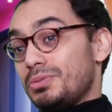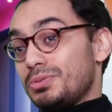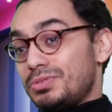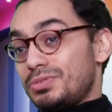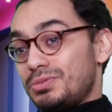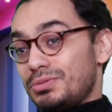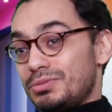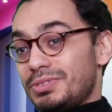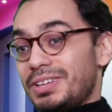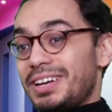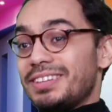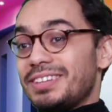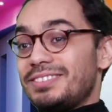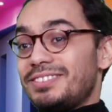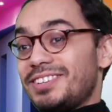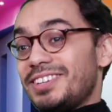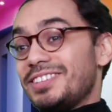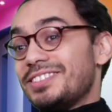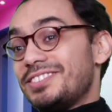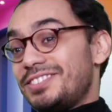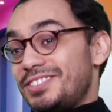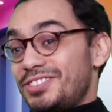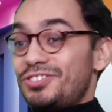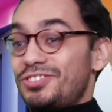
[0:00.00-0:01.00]
So that
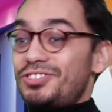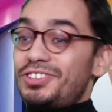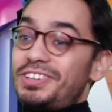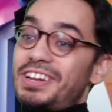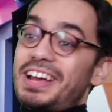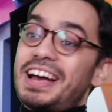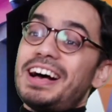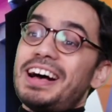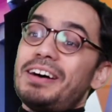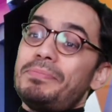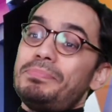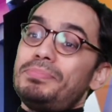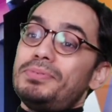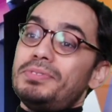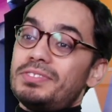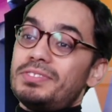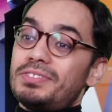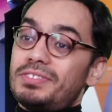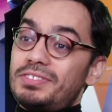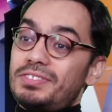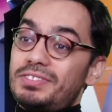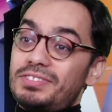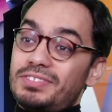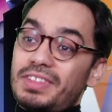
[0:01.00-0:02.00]
transition happened
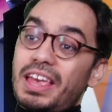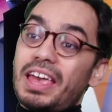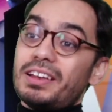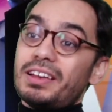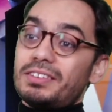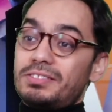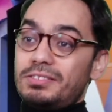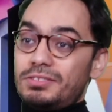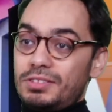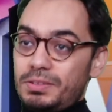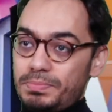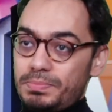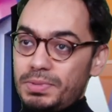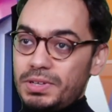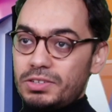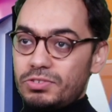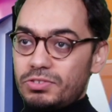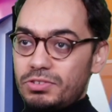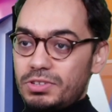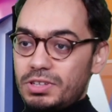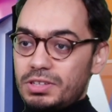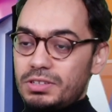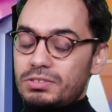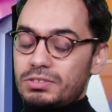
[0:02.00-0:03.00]
thanks to the
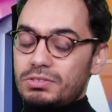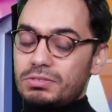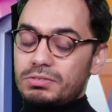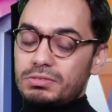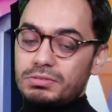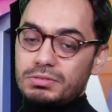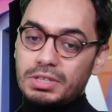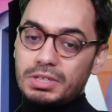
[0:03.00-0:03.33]
PhD. So